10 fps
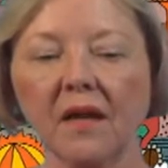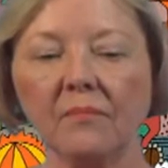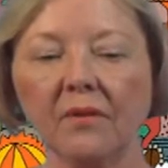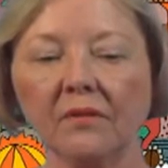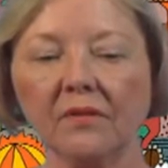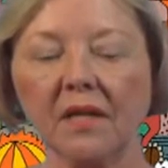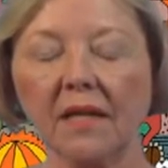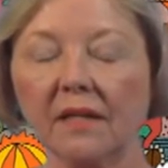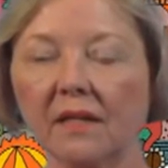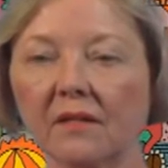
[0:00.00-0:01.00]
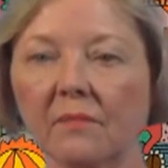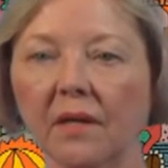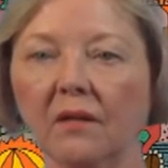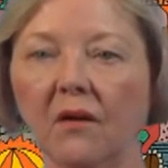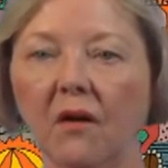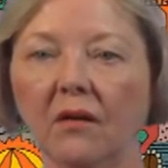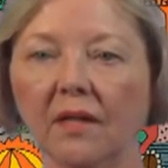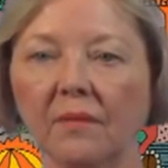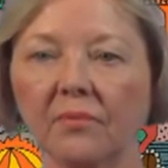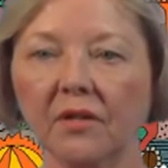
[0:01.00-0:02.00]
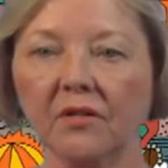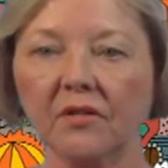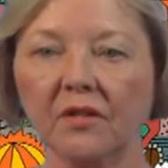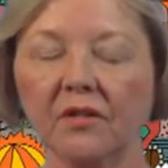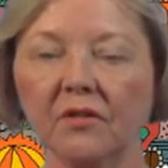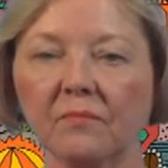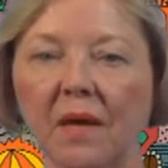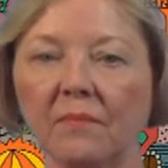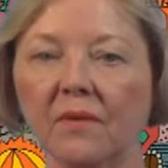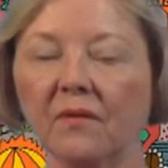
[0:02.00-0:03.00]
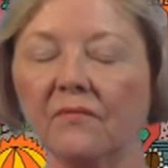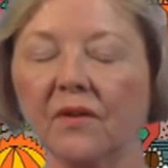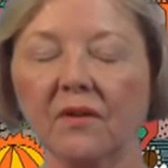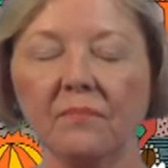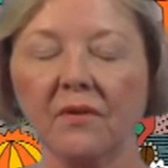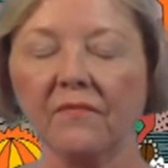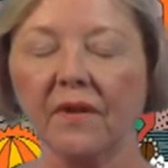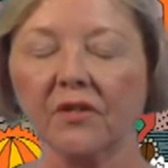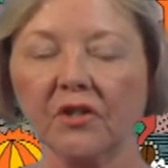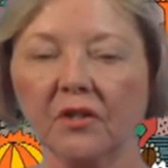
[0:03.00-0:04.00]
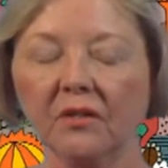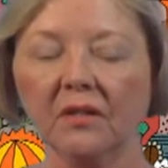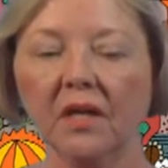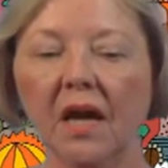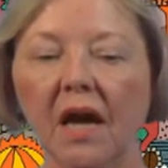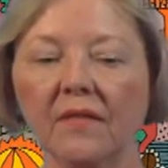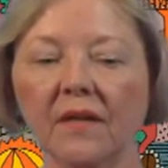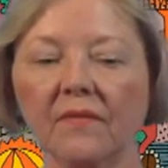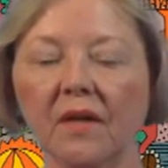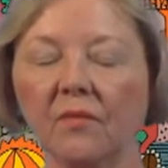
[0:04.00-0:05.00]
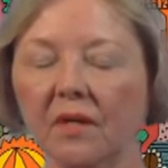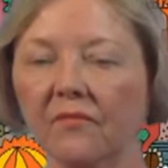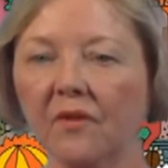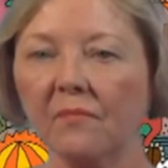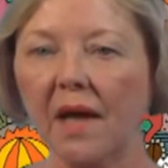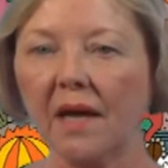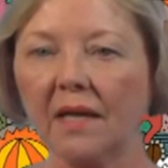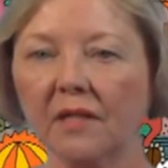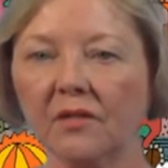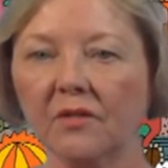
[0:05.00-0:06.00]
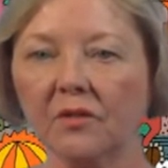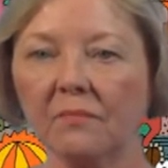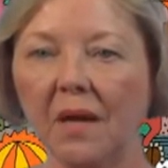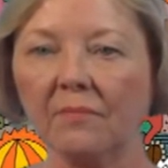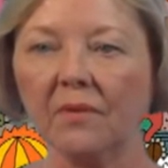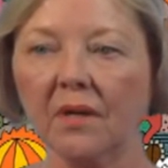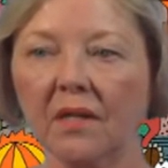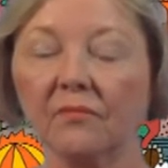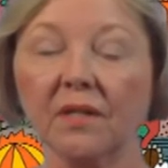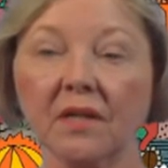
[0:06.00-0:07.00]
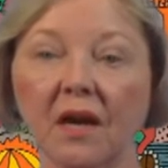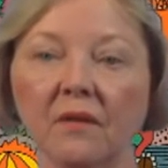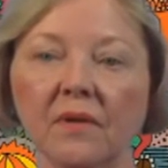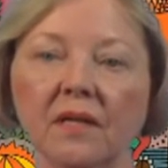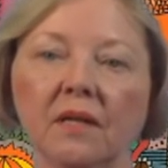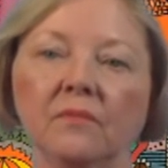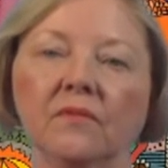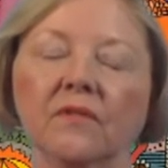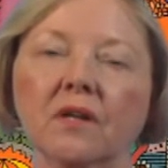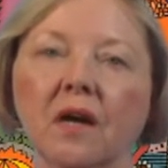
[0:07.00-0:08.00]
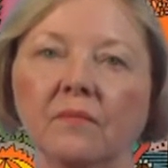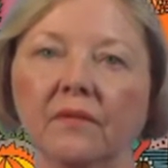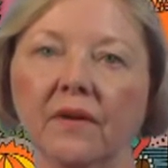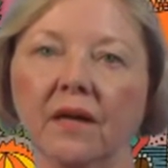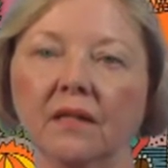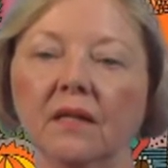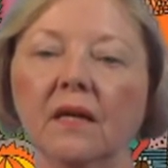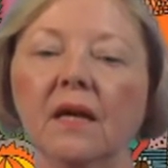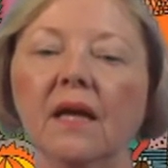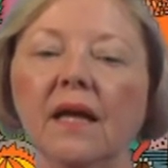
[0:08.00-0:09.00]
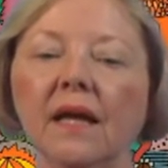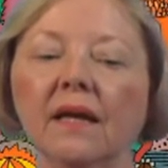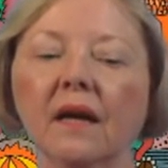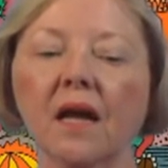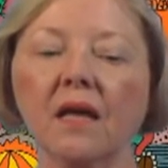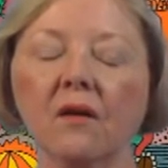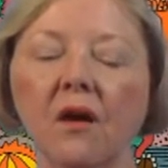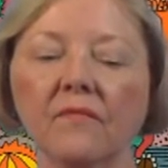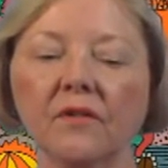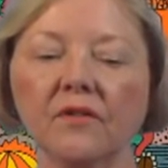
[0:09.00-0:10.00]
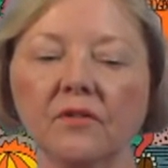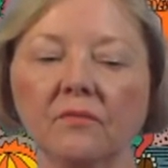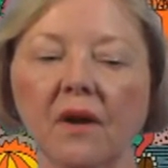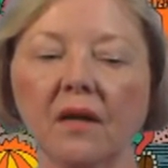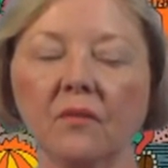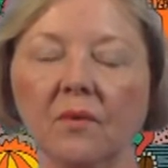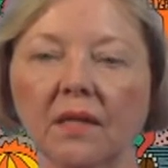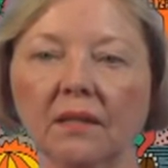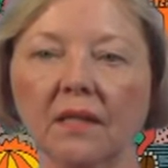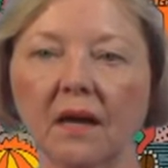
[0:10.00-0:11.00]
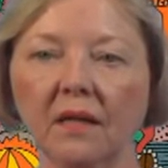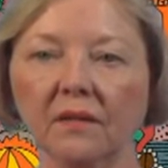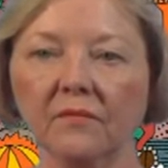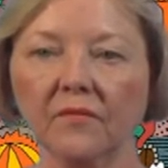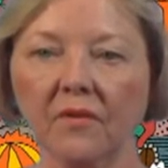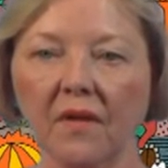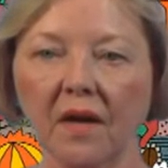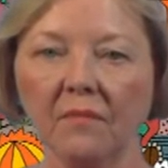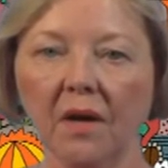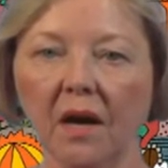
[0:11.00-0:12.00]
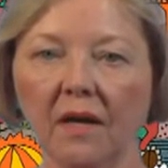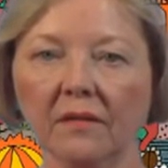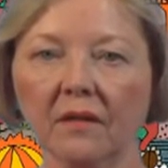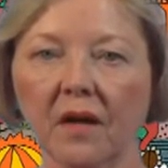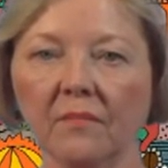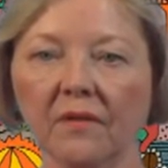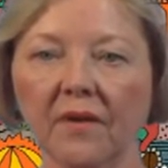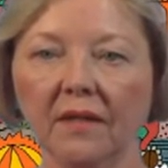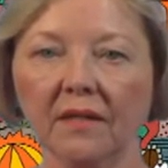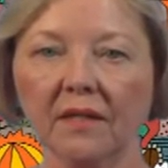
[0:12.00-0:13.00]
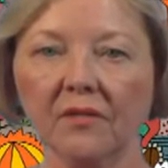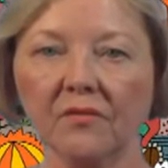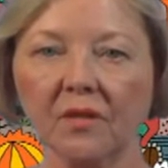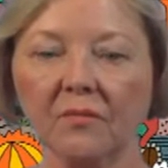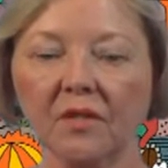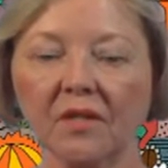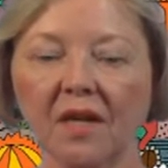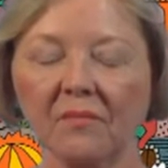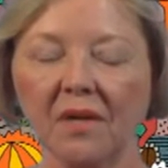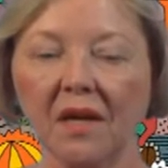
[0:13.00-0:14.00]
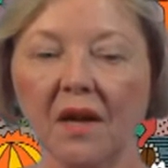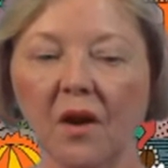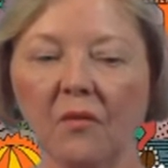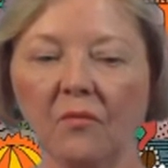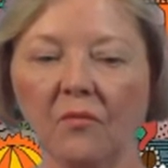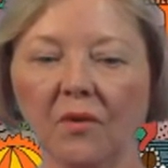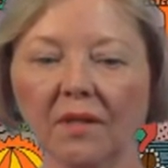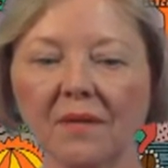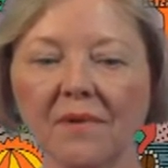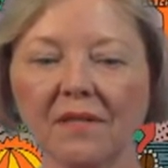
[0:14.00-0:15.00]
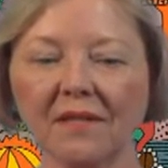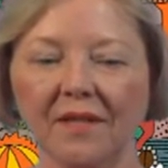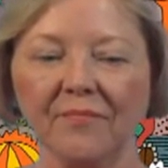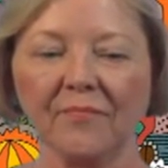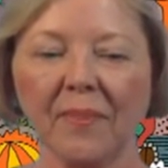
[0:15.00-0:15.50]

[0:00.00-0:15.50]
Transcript: couple, Stan and Isabel Hall, had purchased the newspaper. They're very professional. I think they'd written for a Back East newspaper in retirement, had moved to Carmel Valley. And I offered to write a weekly column for them on Carmel Valley history, which kept me really busy